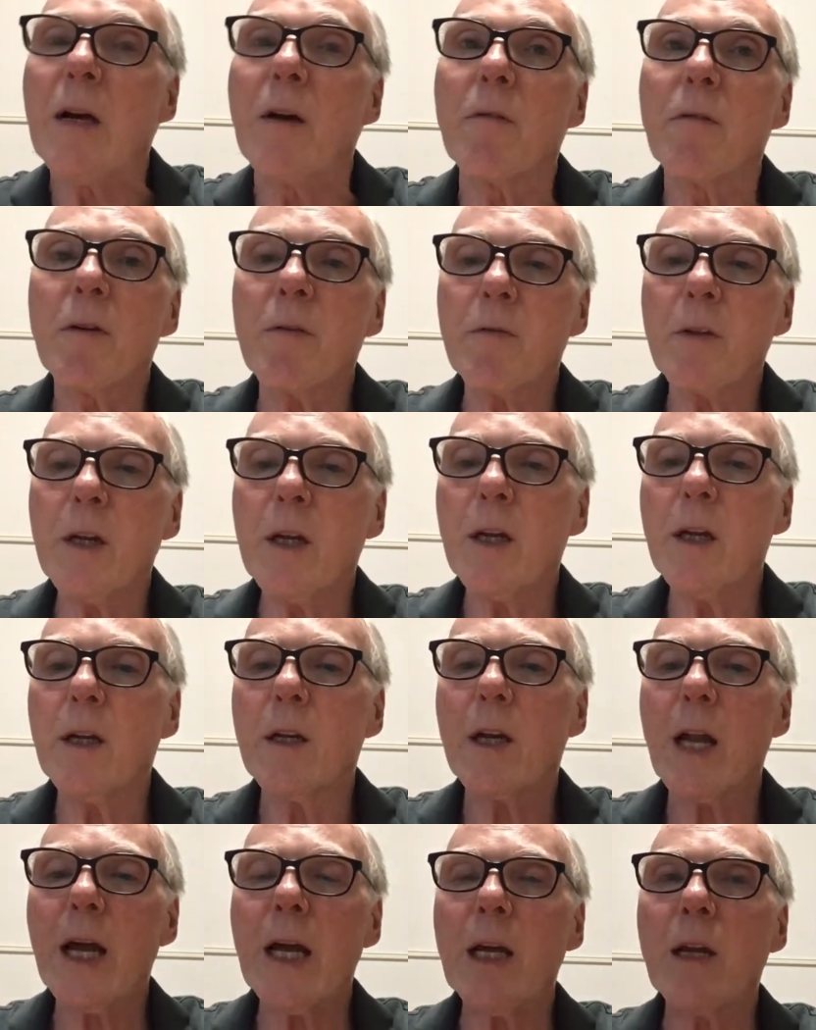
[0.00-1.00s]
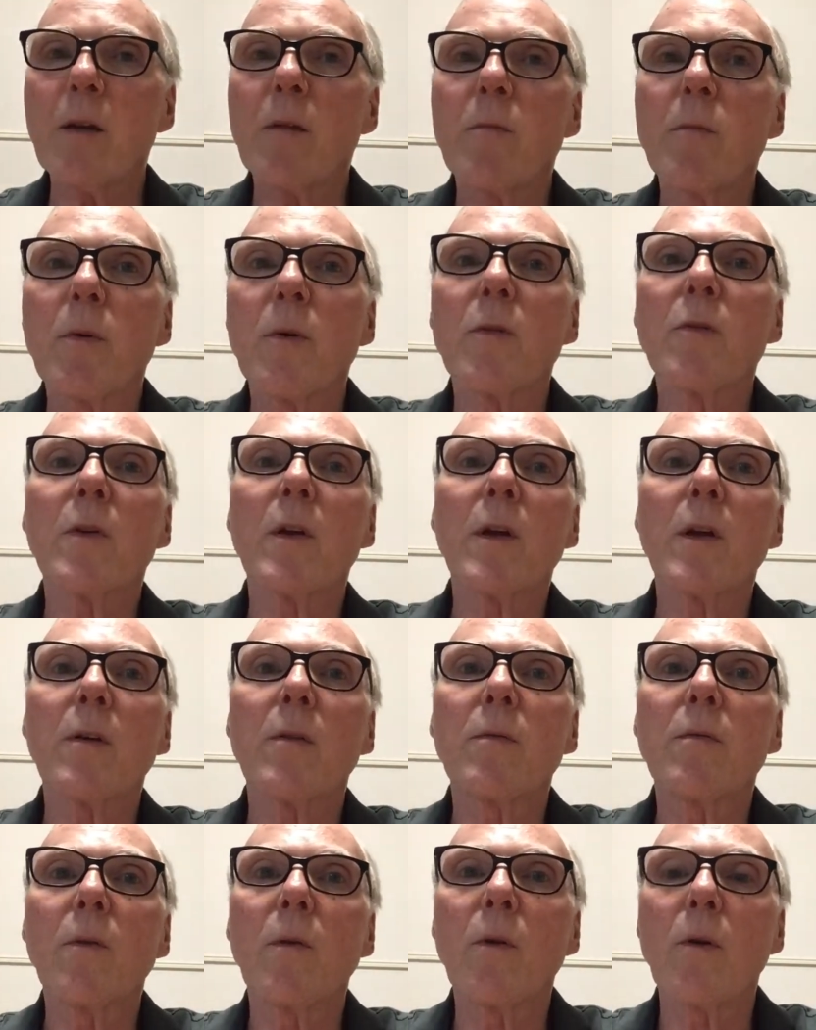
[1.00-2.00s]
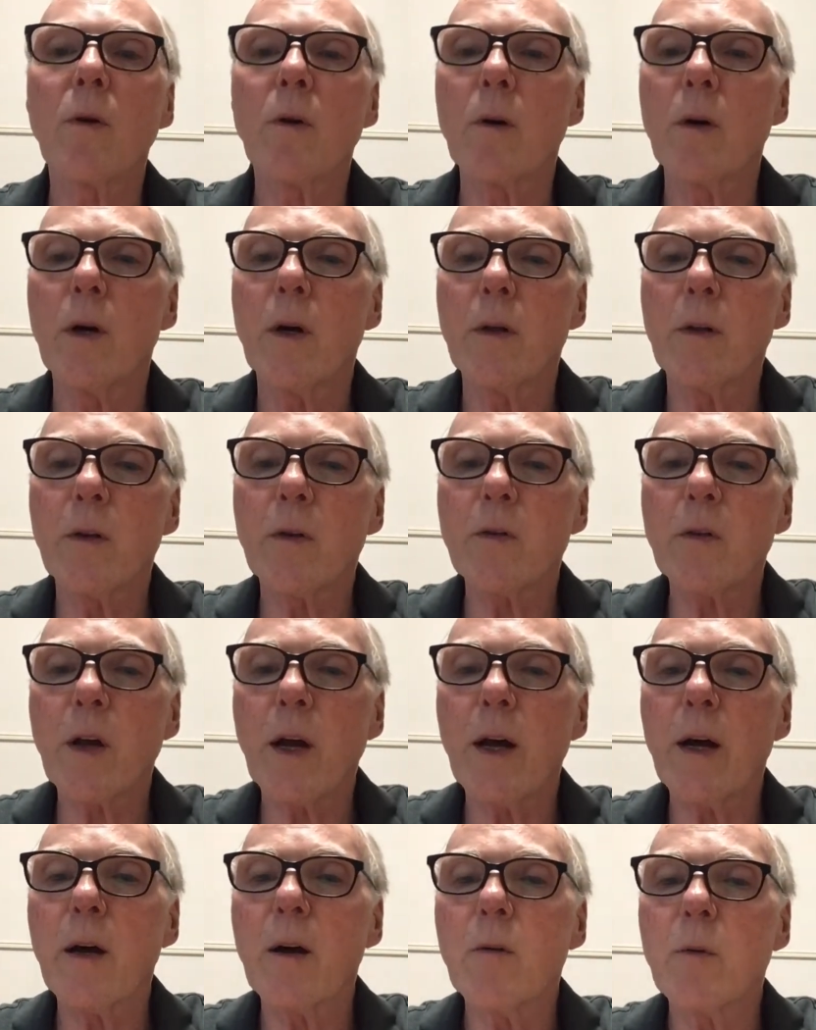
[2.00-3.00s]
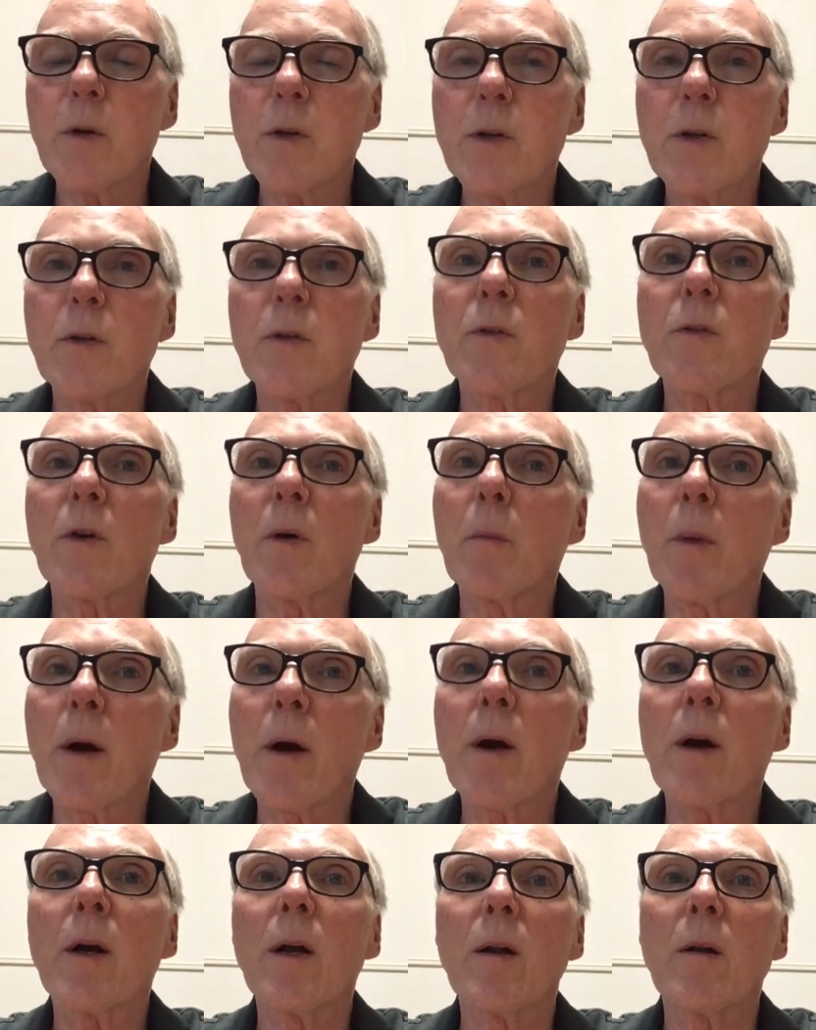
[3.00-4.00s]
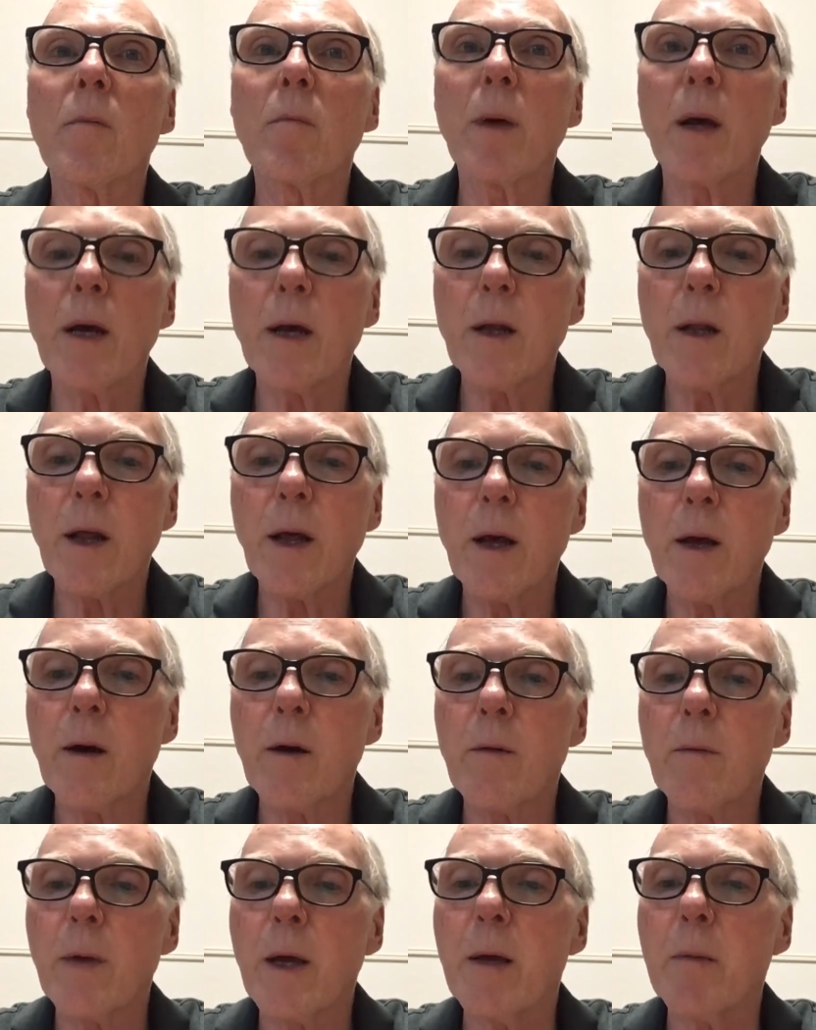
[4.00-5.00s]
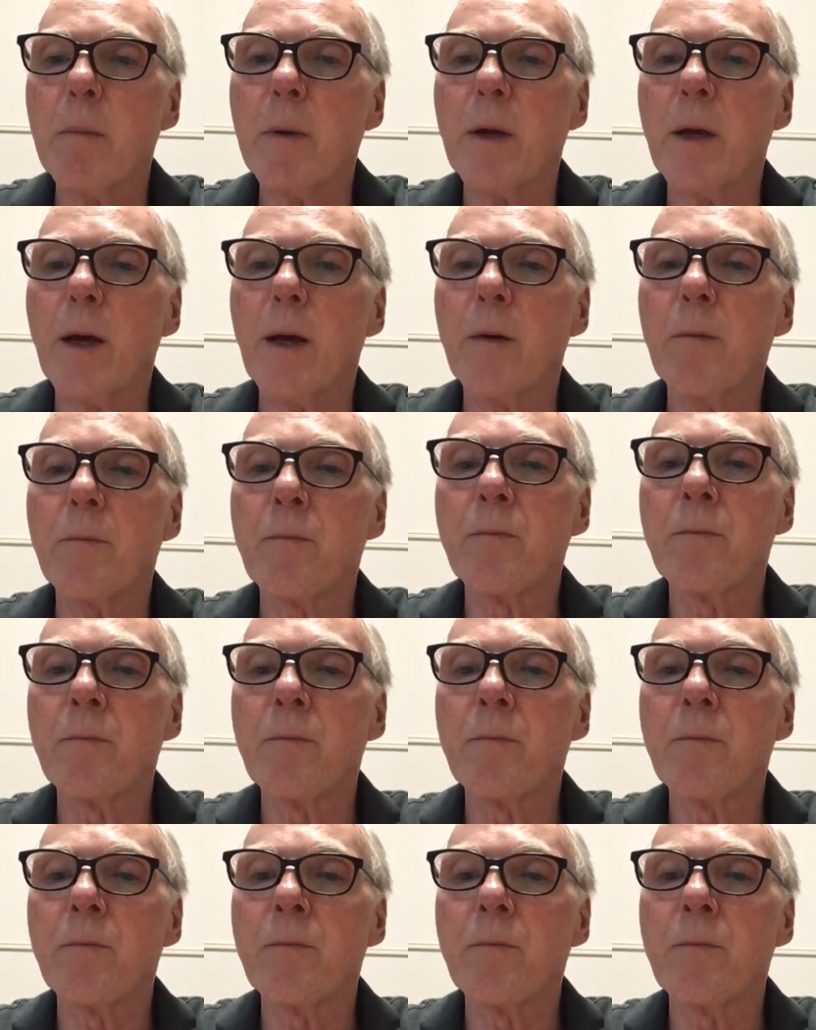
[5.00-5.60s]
59% for the style, which is American Pale Ale, APA.